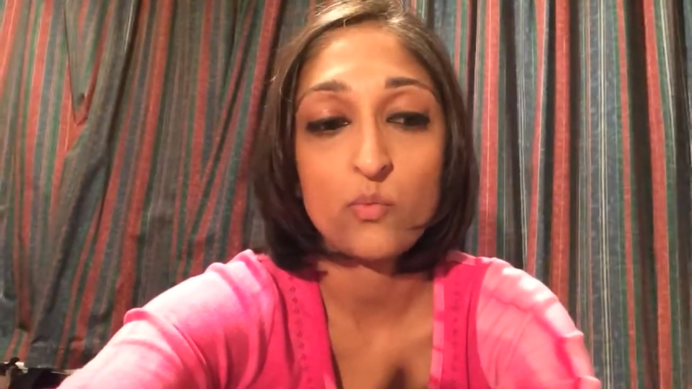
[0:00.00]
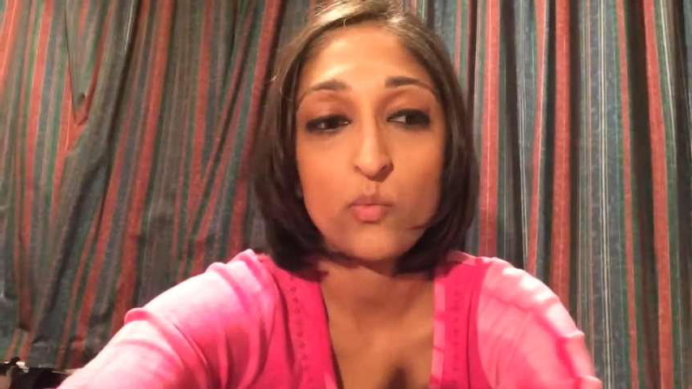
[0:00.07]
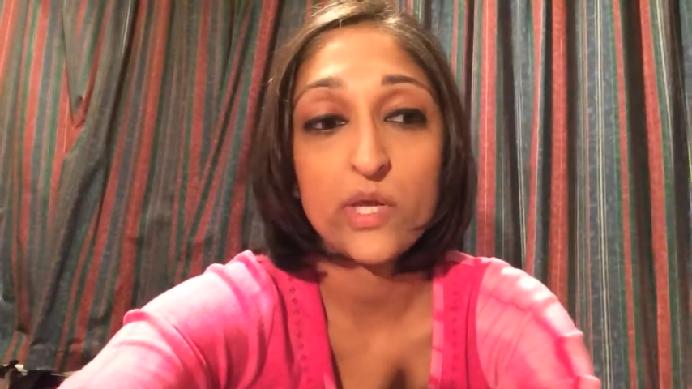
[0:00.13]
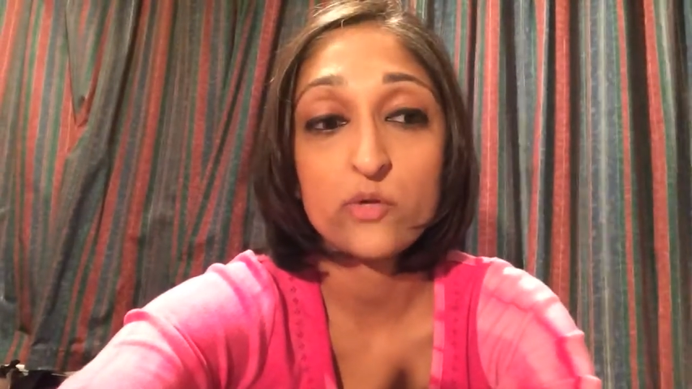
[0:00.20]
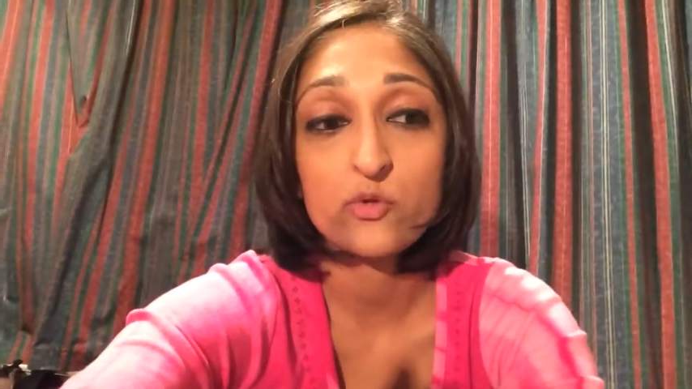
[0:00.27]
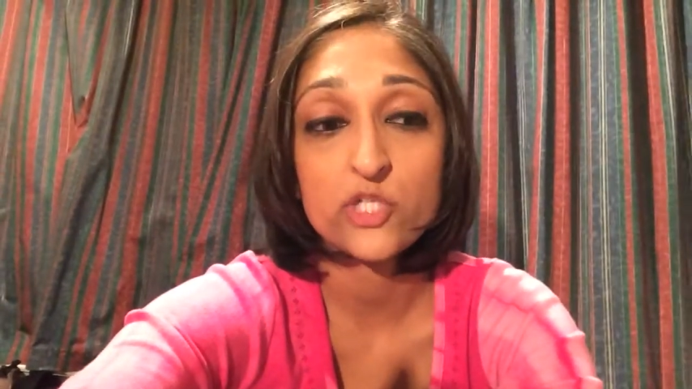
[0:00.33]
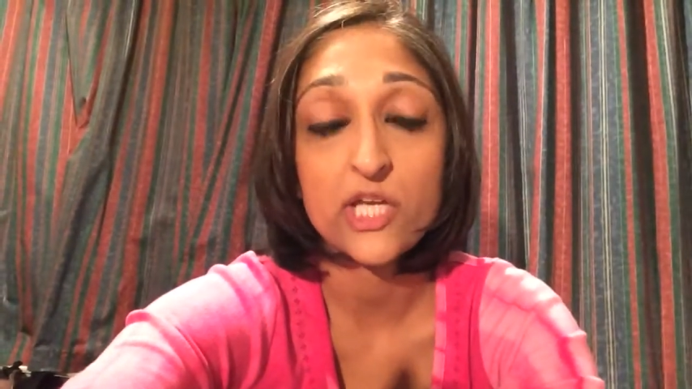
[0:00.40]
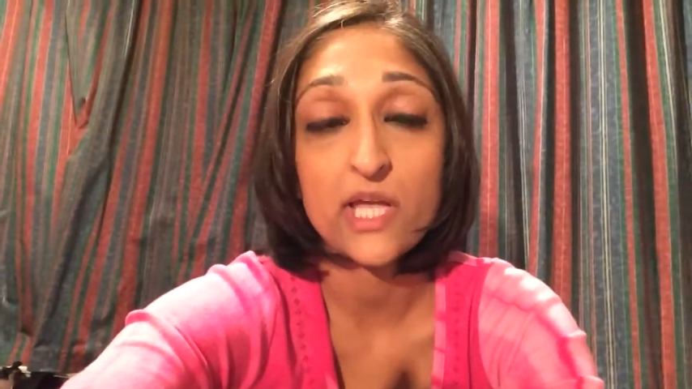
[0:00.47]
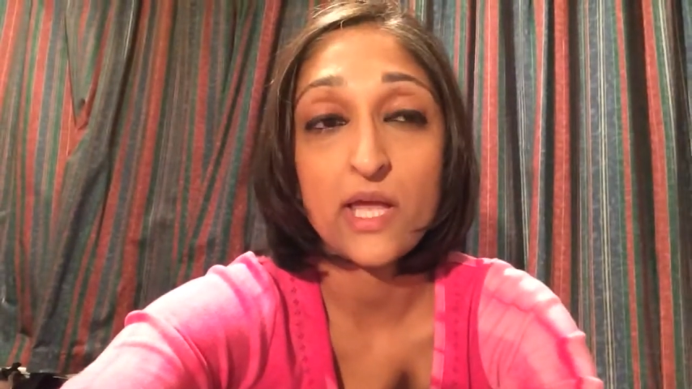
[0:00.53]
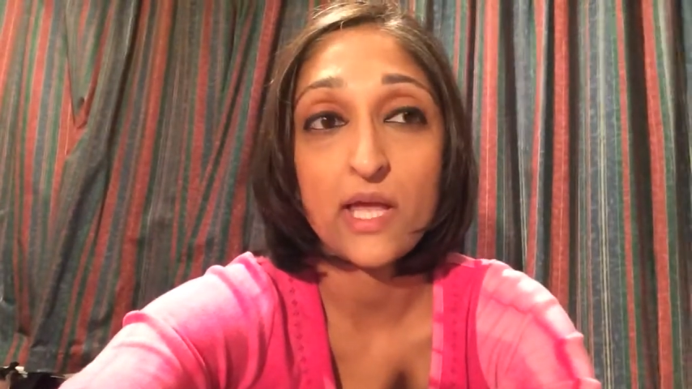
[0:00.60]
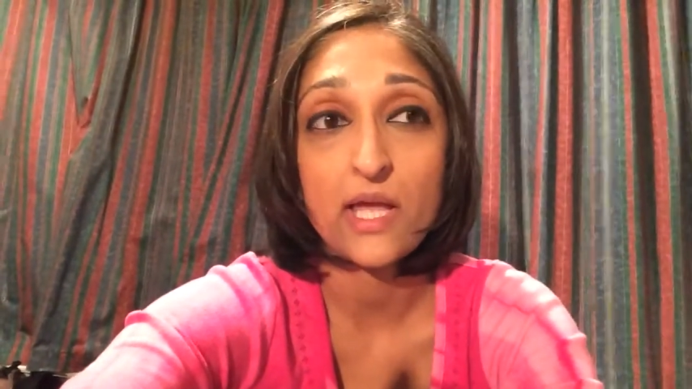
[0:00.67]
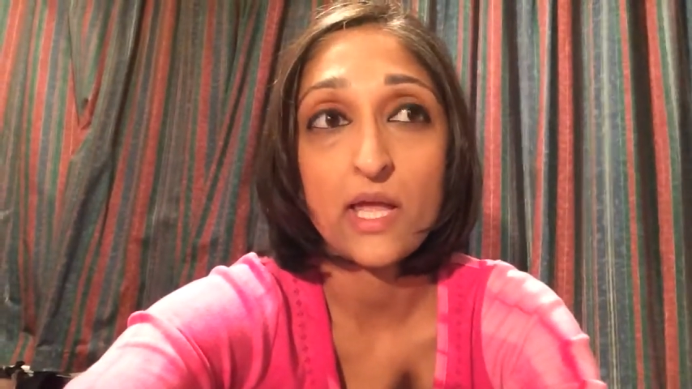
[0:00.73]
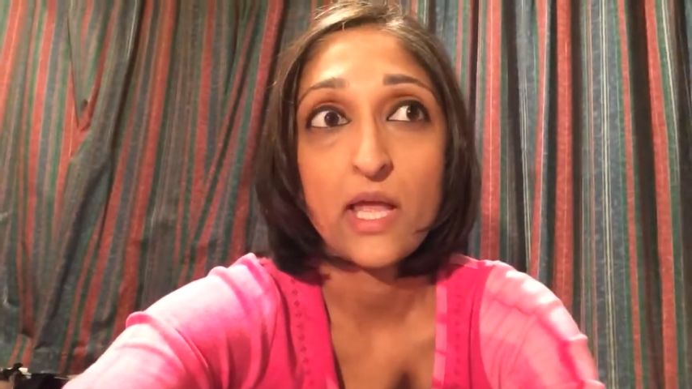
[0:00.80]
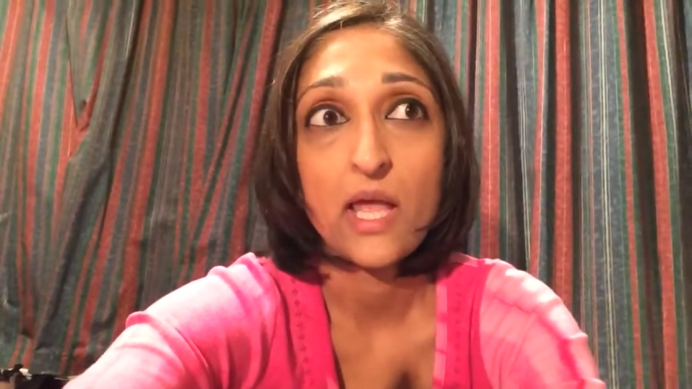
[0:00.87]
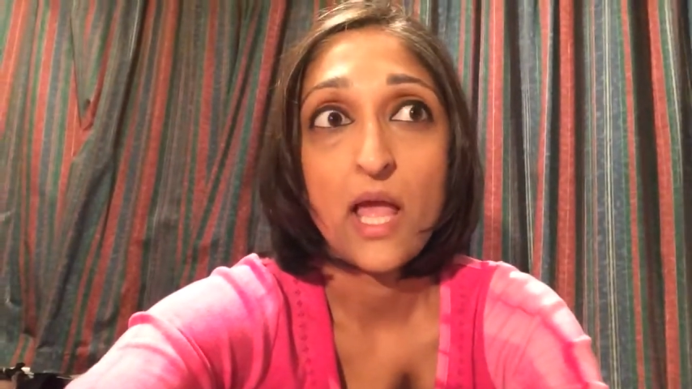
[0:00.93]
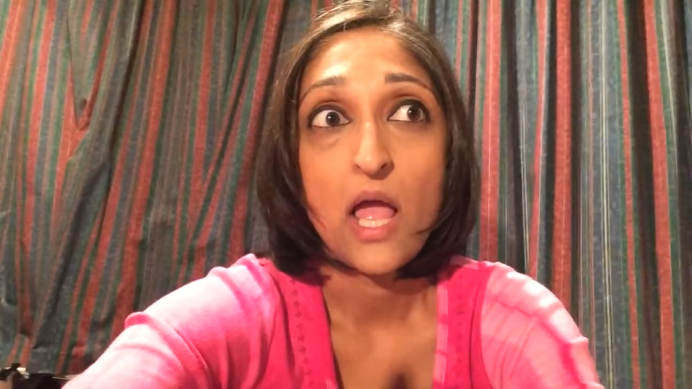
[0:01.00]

wheelchair